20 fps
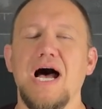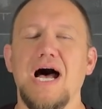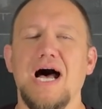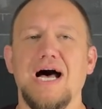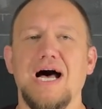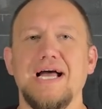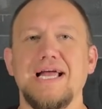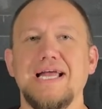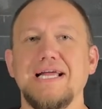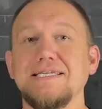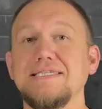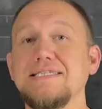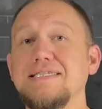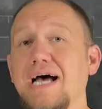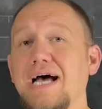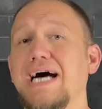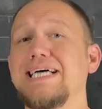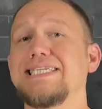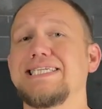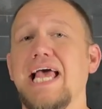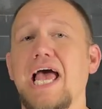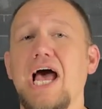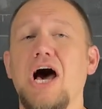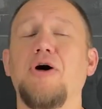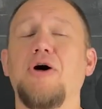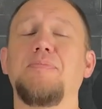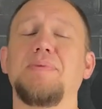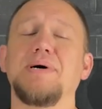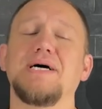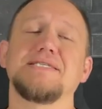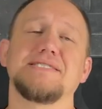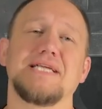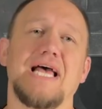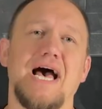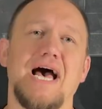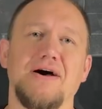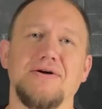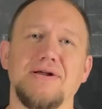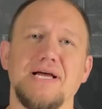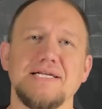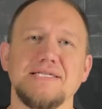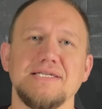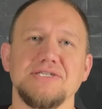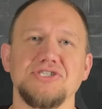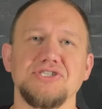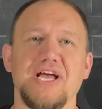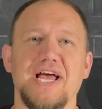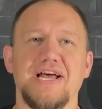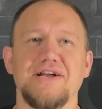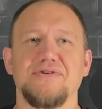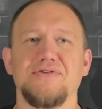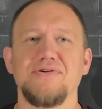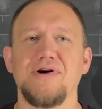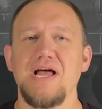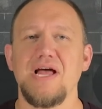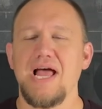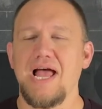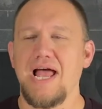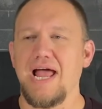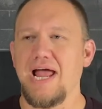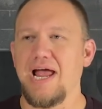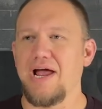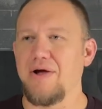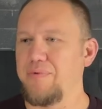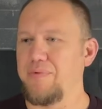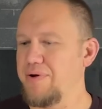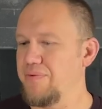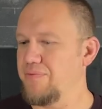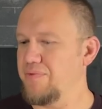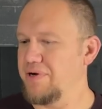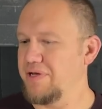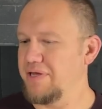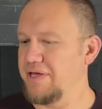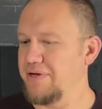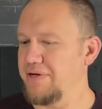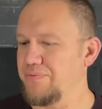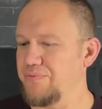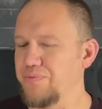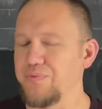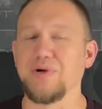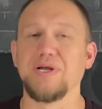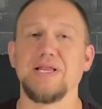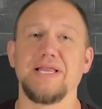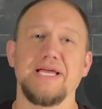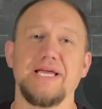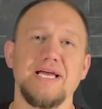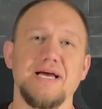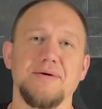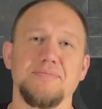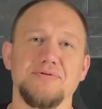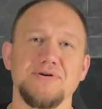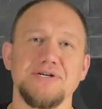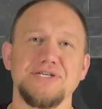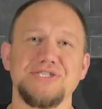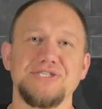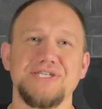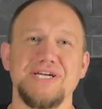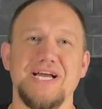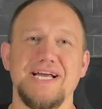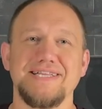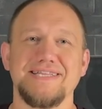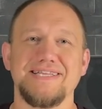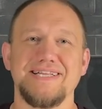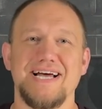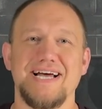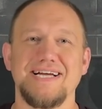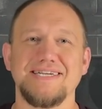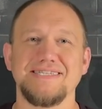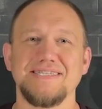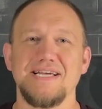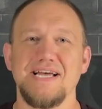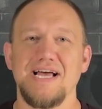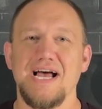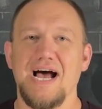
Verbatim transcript: it does help us out as a channel, and we really appreciate that.